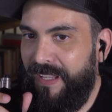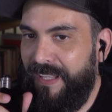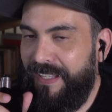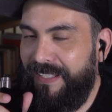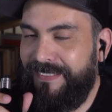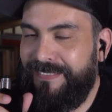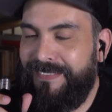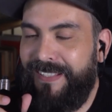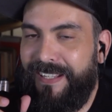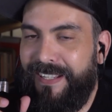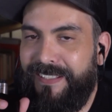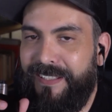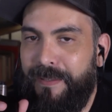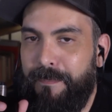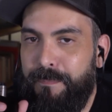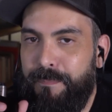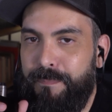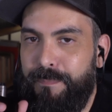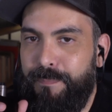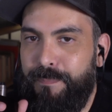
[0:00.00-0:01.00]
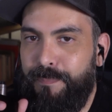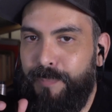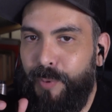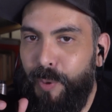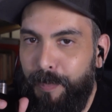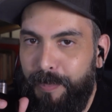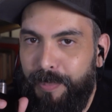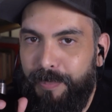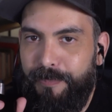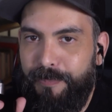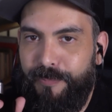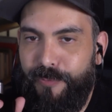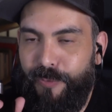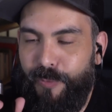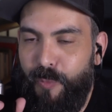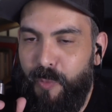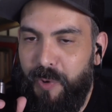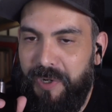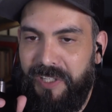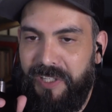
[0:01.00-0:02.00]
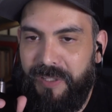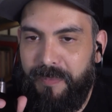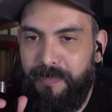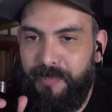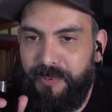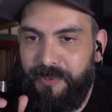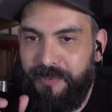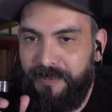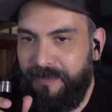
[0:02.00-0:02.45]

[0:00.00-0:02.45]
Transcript: It's like the poop from Winnie the Pooh.